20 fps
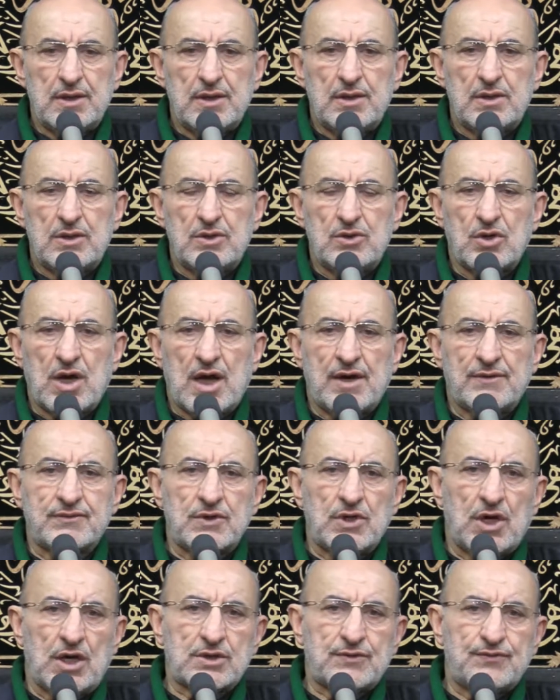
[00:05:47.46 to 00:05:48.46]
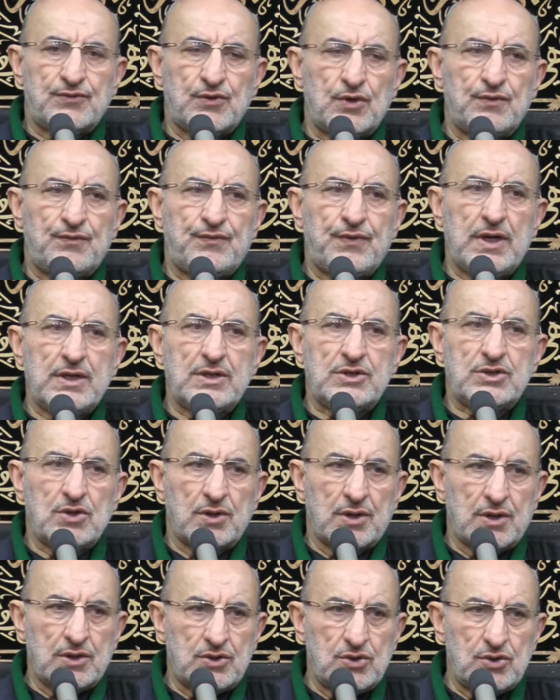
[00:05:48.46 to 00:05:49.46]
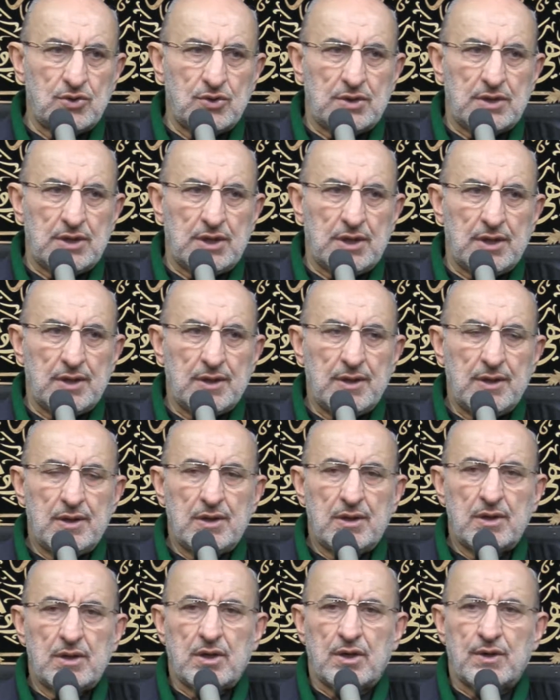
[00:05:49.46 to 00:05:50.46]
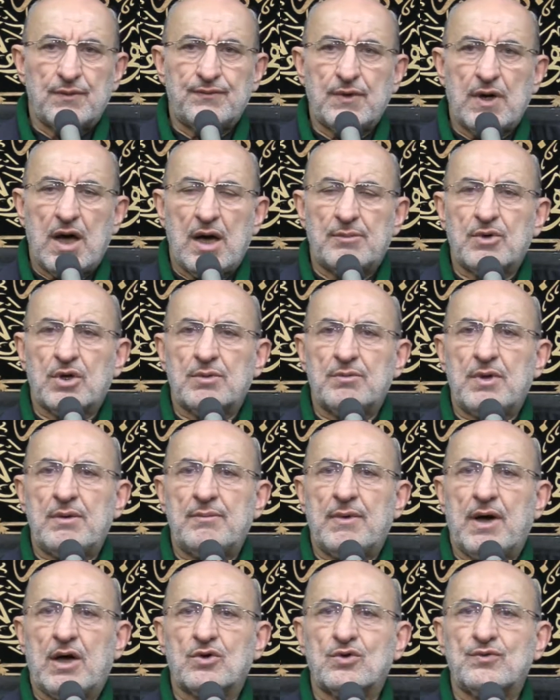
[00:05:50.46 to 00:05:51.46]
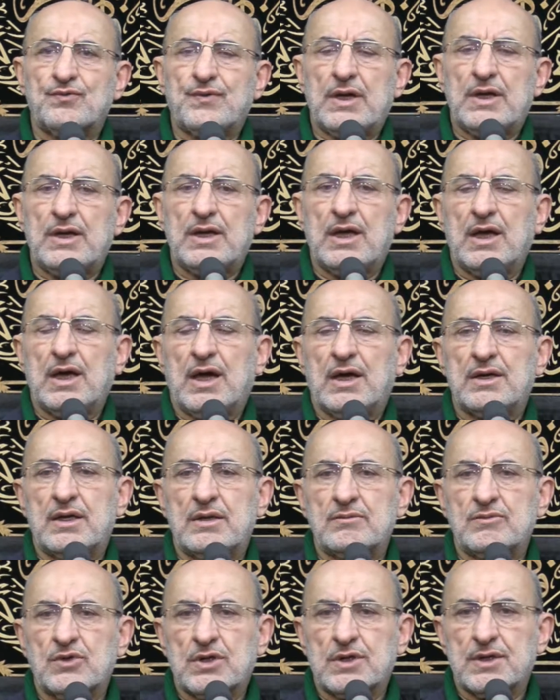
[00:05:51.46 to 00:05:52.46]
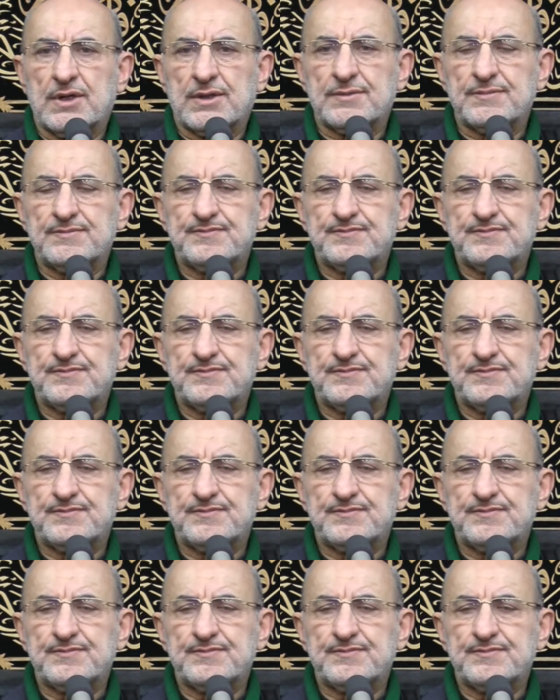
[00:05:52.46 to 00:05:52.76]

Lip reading: You have not fulfilled your duty of Amr bil Ma'ruf and Nahy an al Munkar.